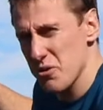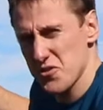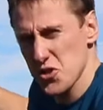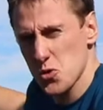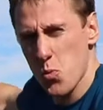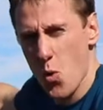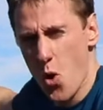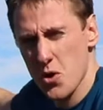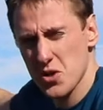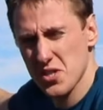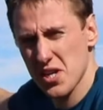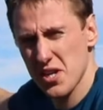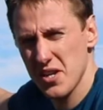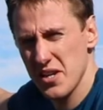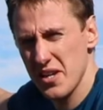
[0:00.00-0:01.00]
just
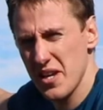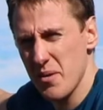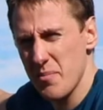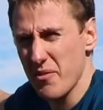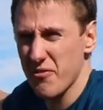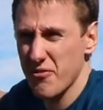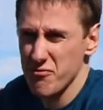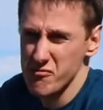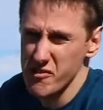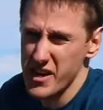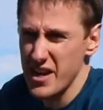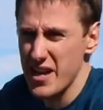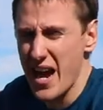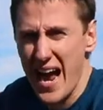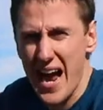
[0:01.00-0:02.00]
walked about
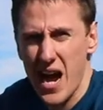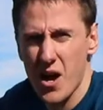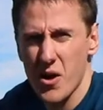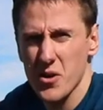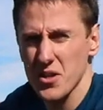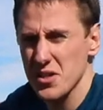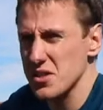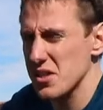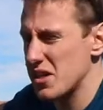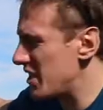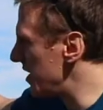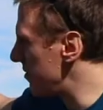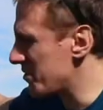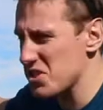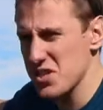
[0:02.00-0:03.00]
three hours
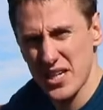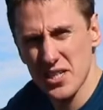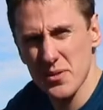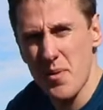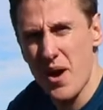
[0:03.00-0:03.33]
about six